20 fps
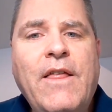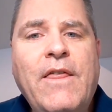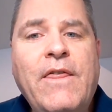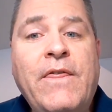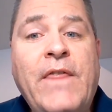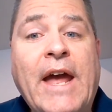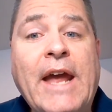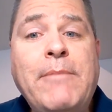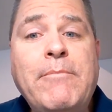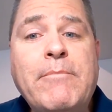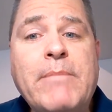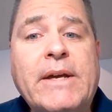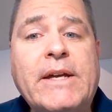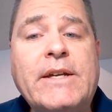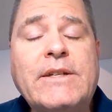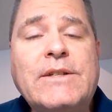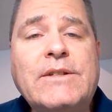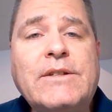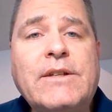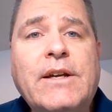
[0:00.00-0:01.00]
they
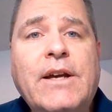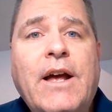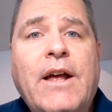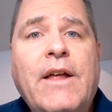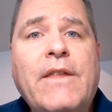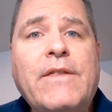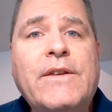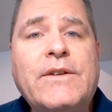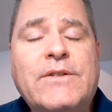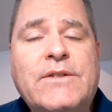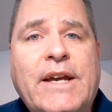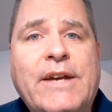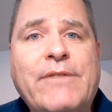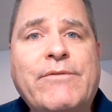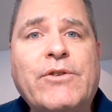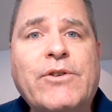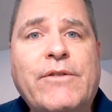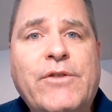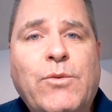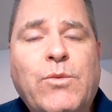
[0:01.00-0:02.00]
missed the
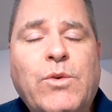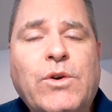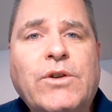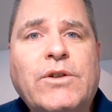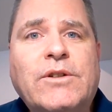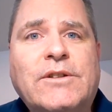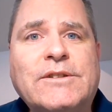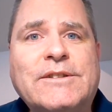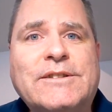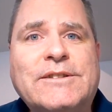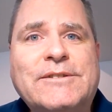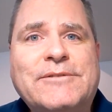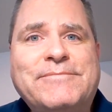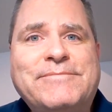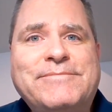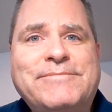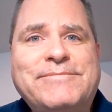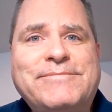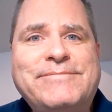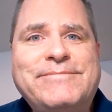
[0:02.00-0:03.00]
Savior of the world.
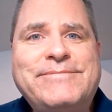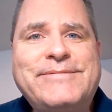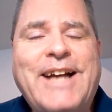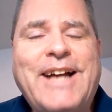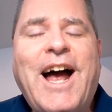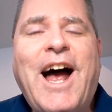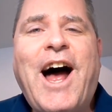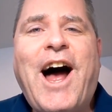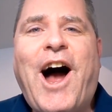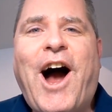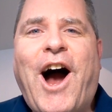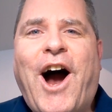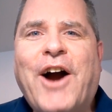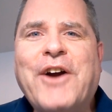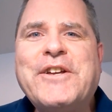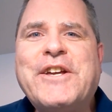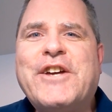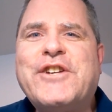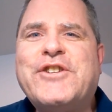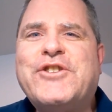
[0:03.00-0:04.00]

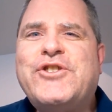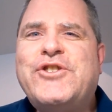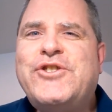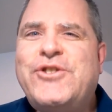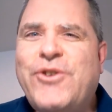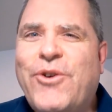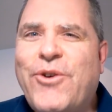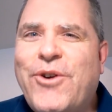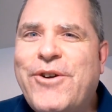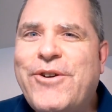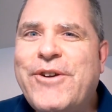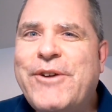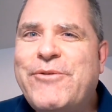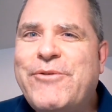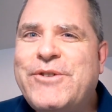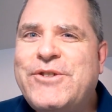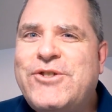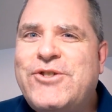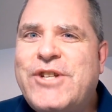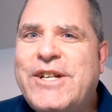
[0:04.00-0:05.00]
Are you sure it
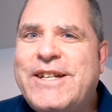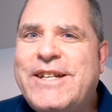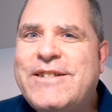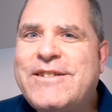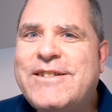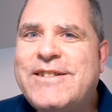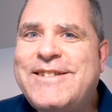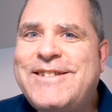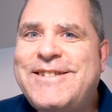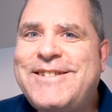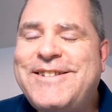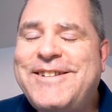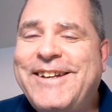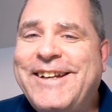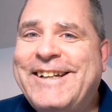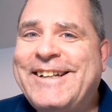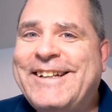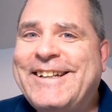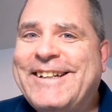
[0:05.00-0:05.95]
was Jesus?